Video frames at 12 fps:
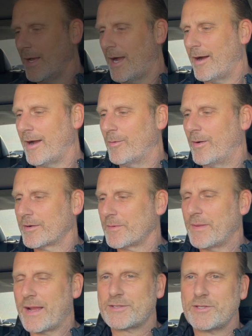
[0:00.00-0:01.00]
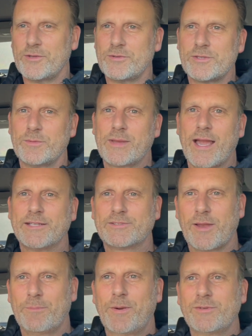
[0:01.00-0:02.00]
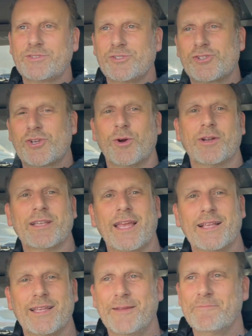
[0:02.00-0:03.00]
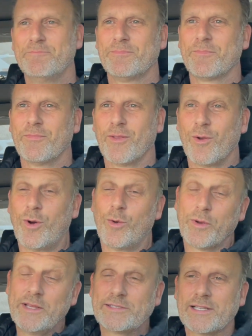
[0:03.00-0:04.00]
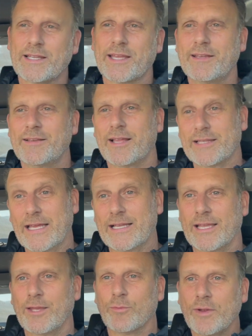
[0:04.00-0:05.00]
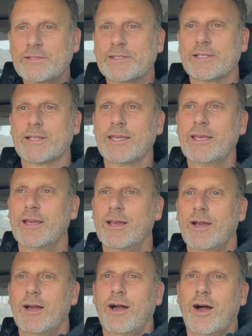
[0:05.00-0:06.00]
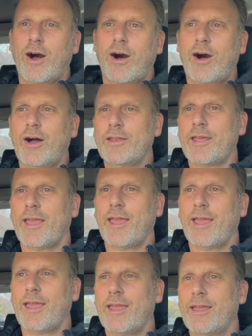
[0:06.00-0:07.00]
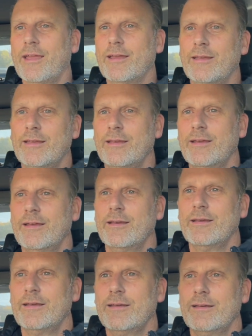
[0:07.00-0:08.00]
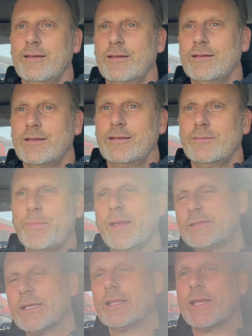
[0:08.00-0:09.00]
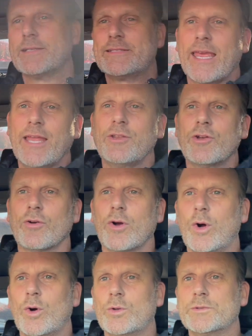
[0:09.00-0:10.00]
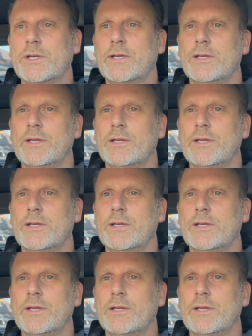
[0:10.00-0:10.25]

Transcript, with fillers: All right, welcome back to YouTube, guys. So I posted a short lately, well, recently, not lately, recently, on a basically a 10-year-old